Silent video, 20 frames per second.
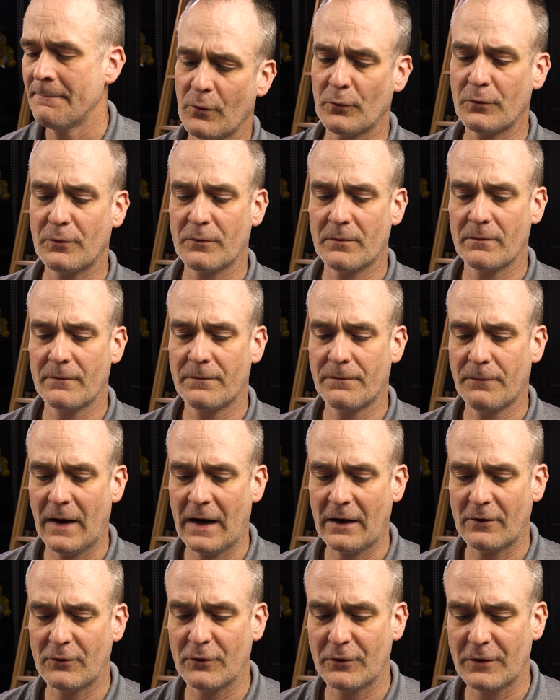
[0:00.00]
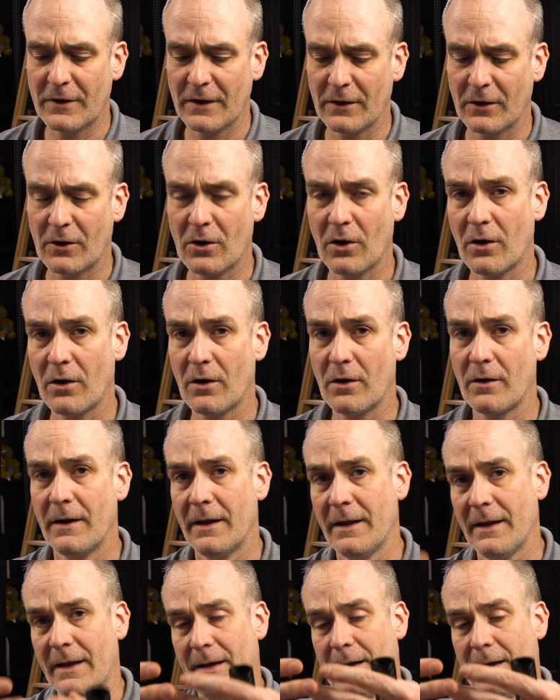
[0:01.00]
Those fractures can occur